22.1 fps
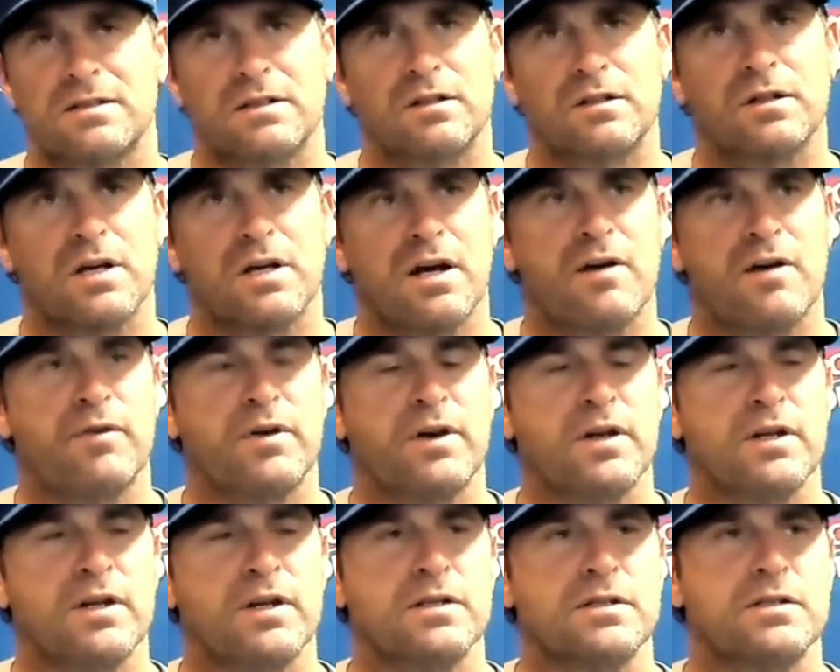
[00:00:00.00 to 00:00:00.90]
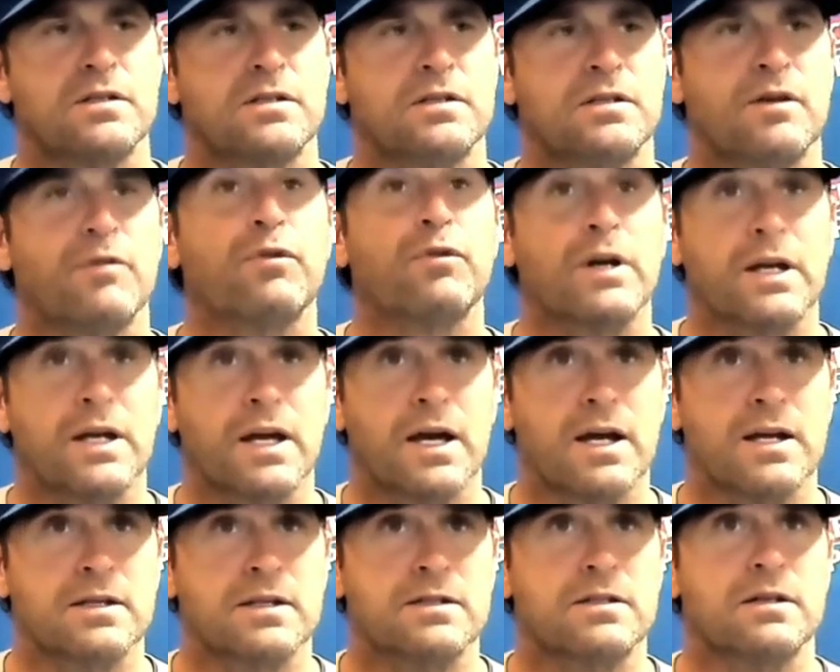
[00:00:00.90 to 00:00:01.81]
a little confidence, different
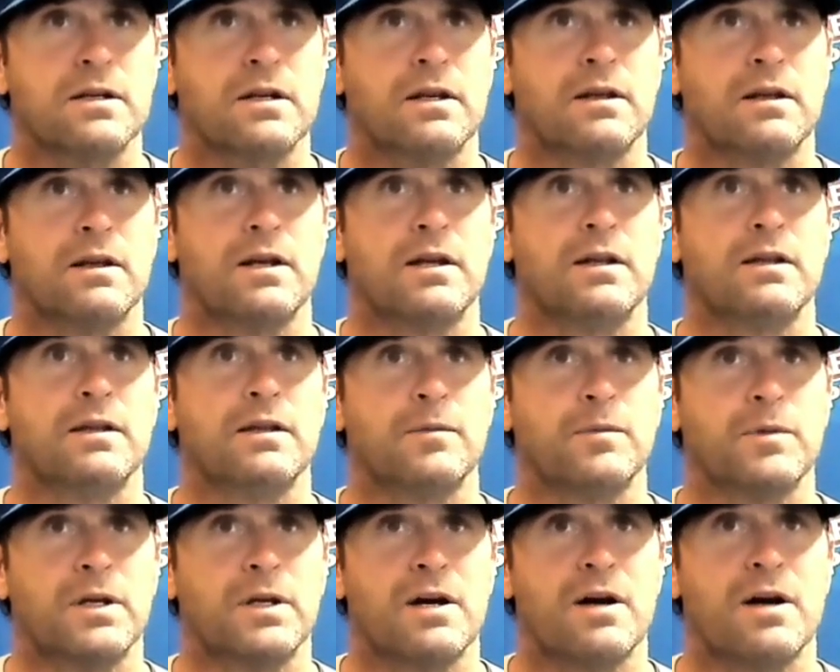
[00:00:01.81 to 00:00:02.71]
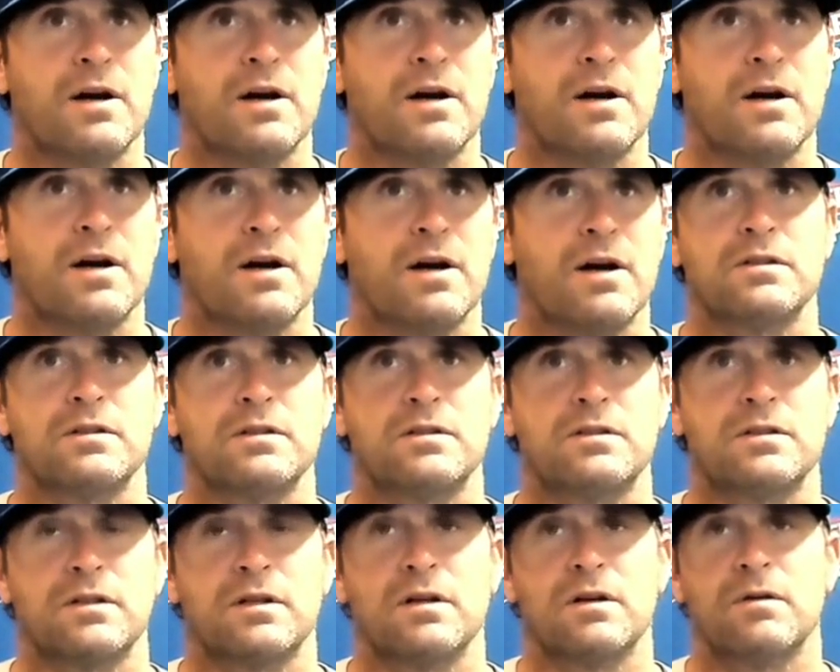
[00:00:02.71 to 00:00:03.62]
guys, getting them the confidence
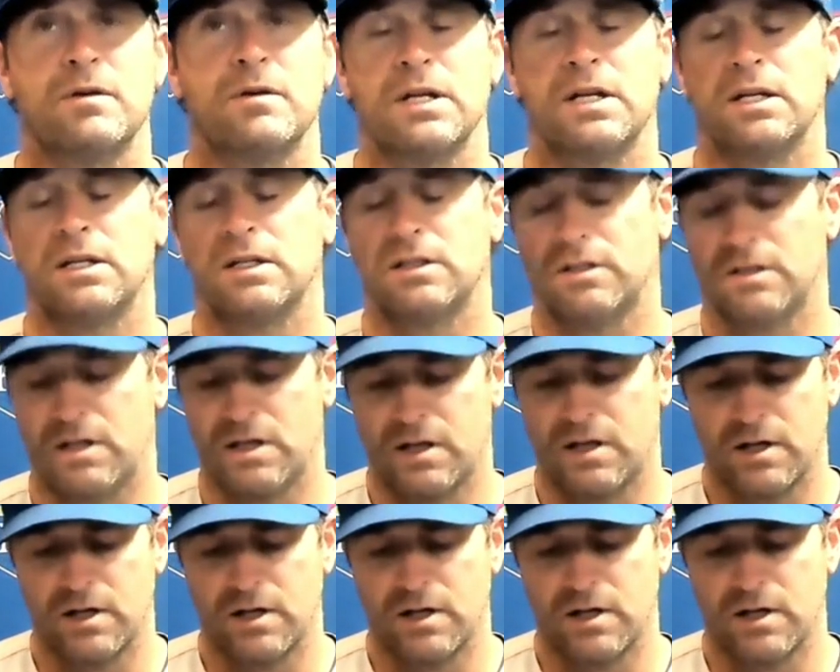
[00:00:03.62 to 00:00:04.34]
to go in